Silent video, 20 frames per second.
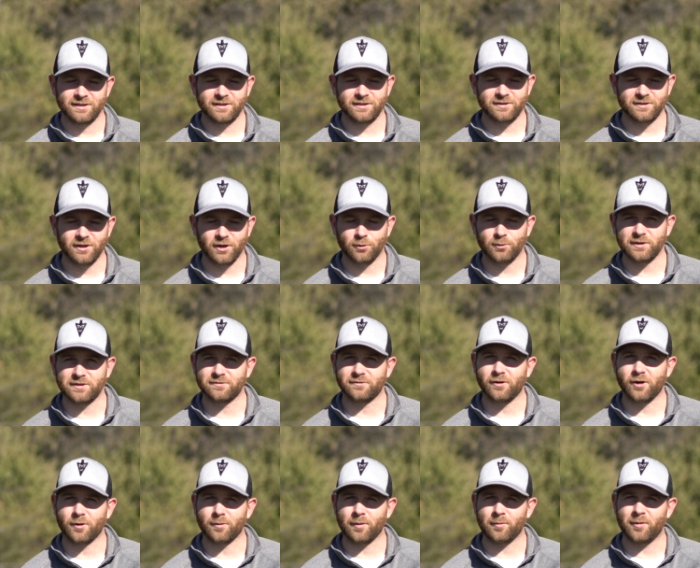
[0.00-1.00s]
you know which
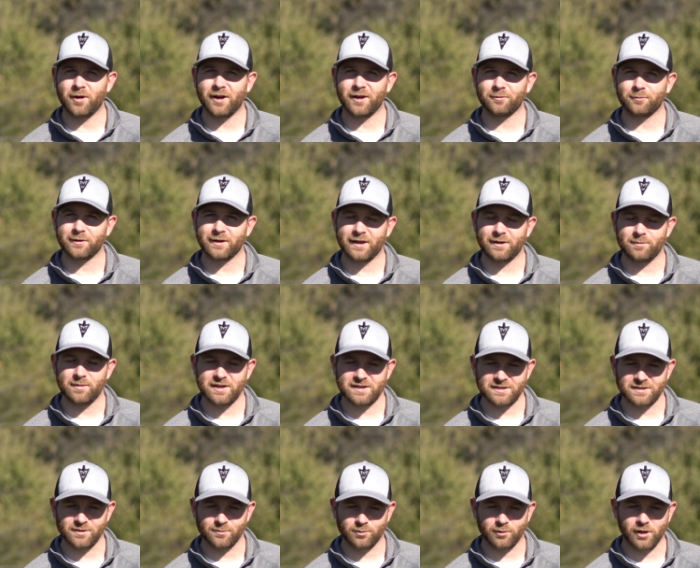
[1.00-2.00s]
farm I'm on when I
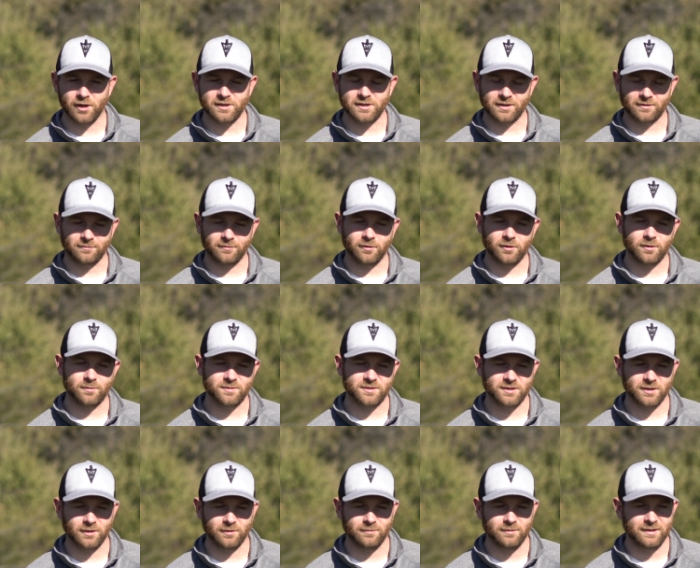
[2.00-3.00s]
mention the project farm.
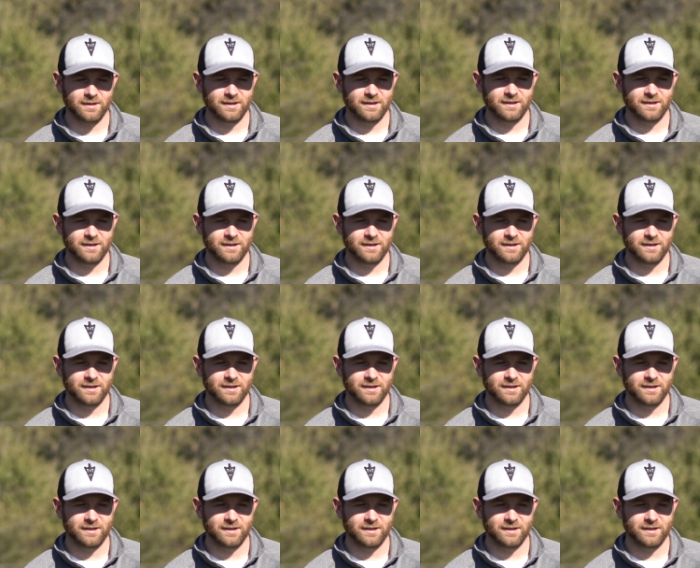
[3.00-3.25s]
So